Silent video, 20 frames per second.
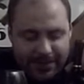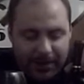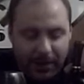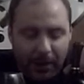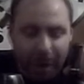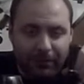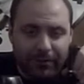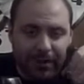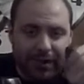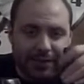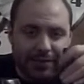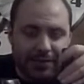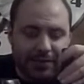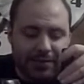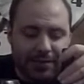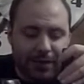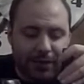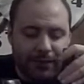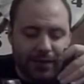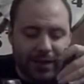So hopefully on the
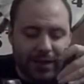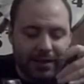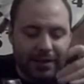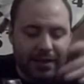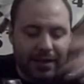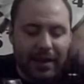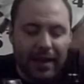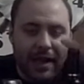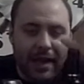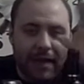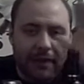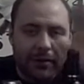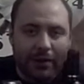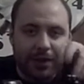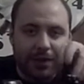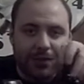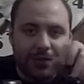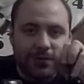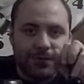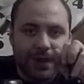show, if anything, we're
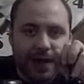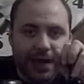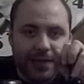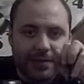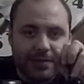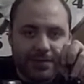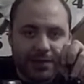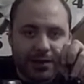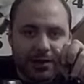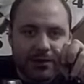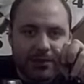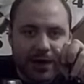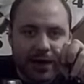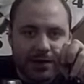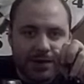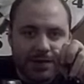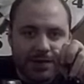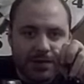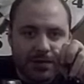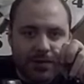going to help you find some good
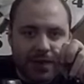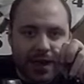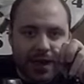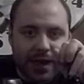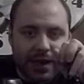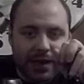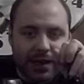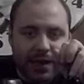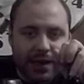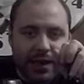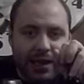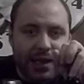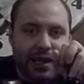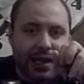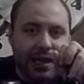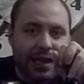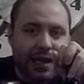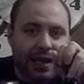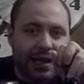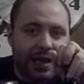bottles of wine
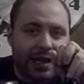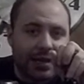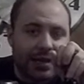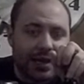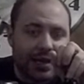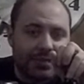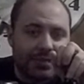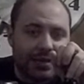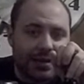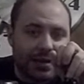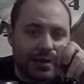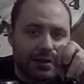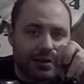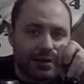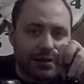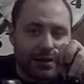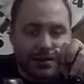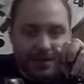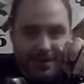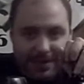and help you
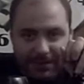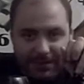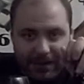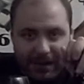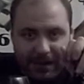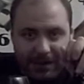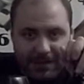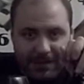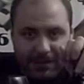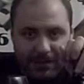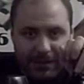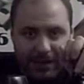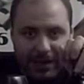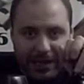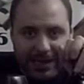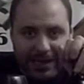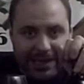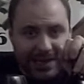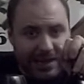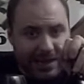narrow out some bottles of
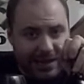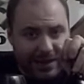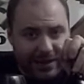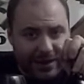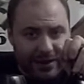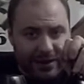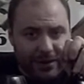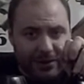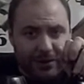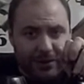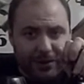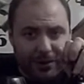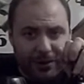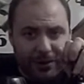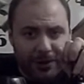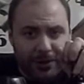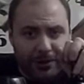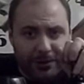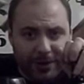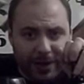wine that aren't
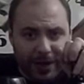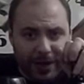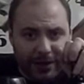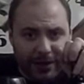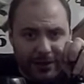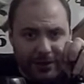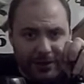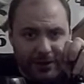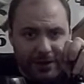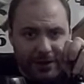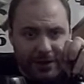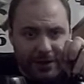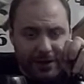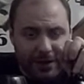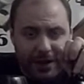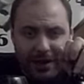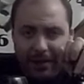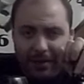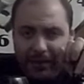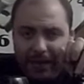all that good.
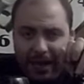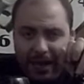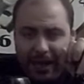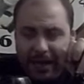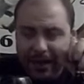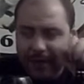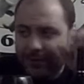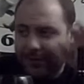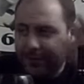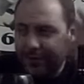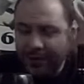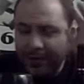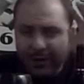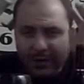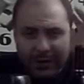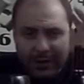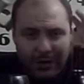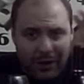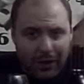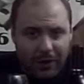We have
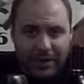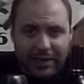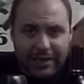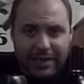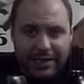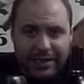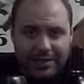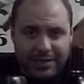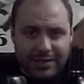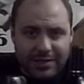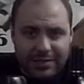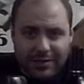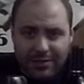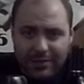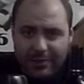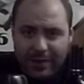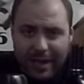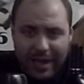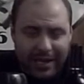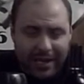no allegiance
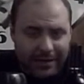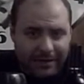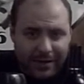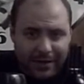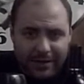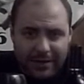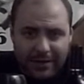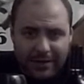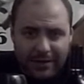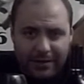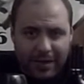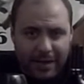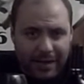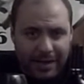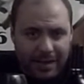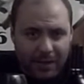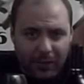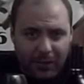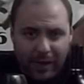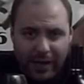to any vineyard,
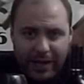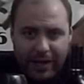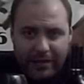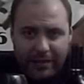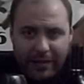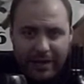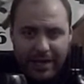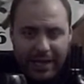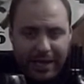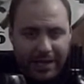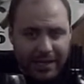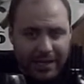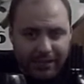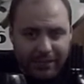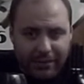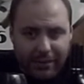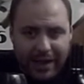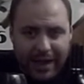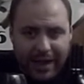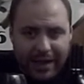any winery, any
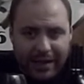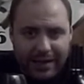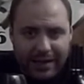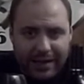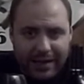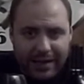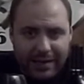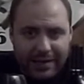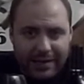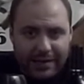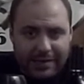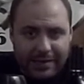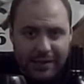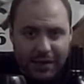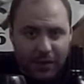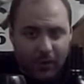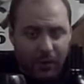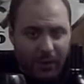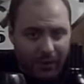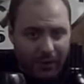brand,
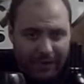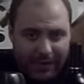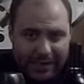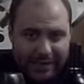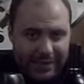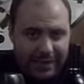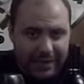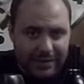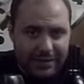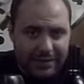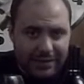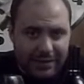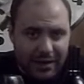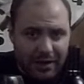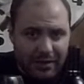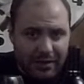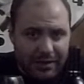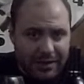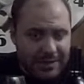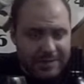so what we say on the
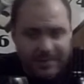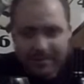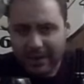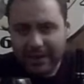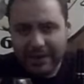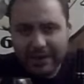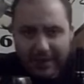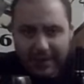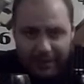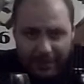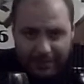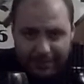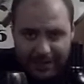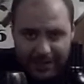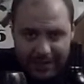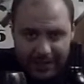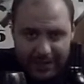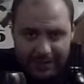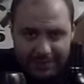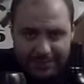show is strictly our
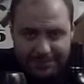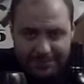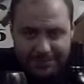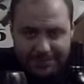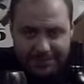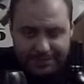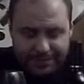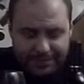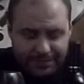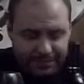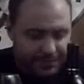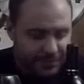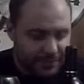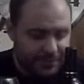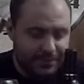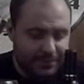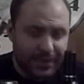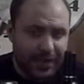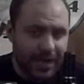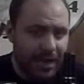opinion.
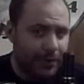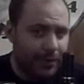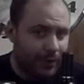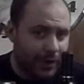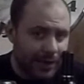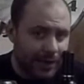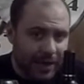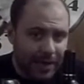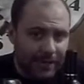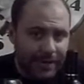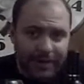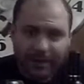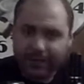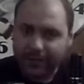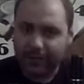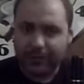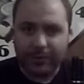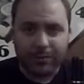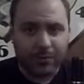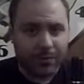If we love
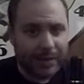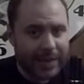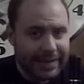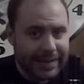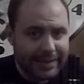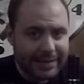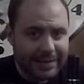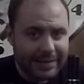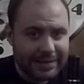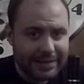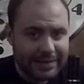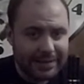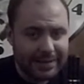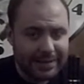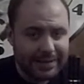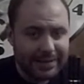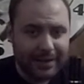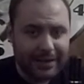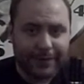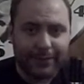it, great.
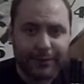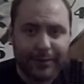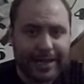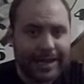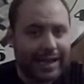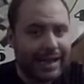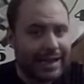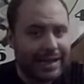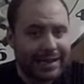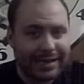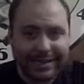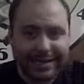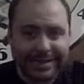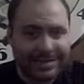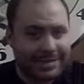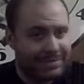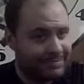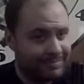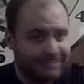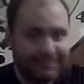If we hate
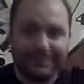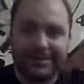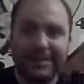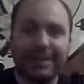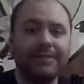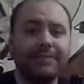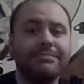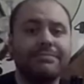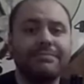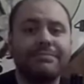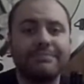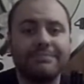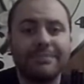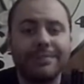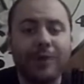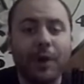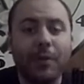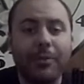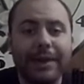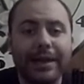it, well,
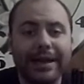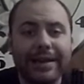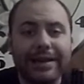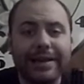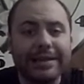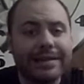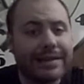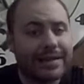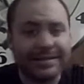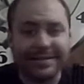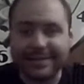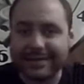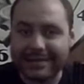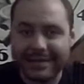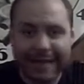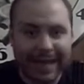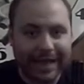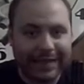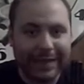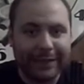so be it. That's
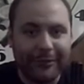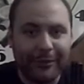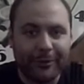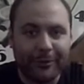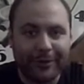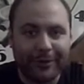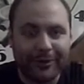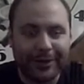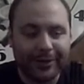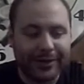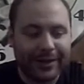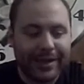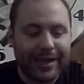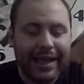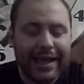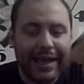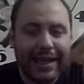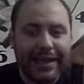exactly what we're doing.